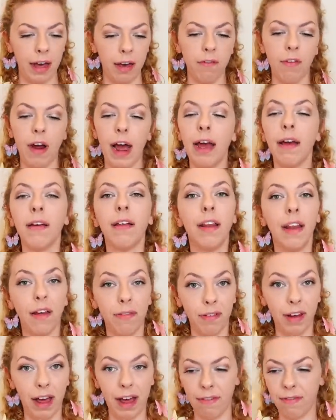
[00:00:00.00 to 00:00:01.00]
Right,
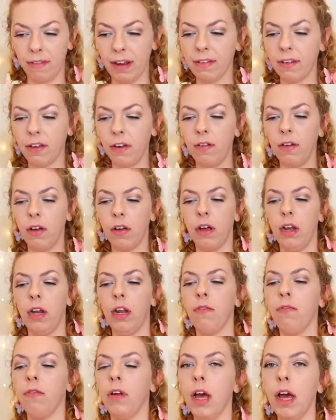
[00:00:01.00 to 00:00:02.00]
love life. Let's go look at
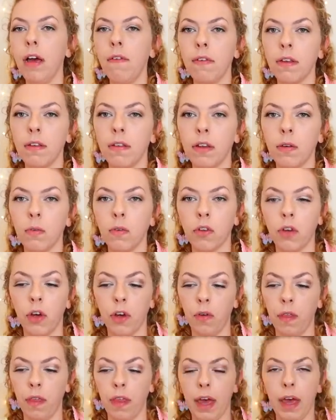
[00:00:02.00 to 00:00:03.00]
love life. Let's see what's
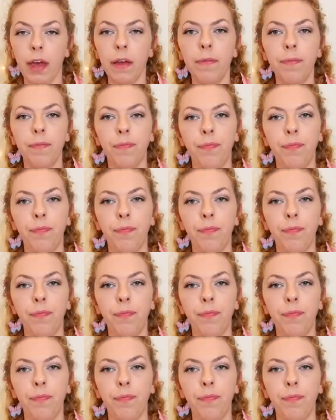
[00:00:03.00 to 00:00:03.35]
going on there.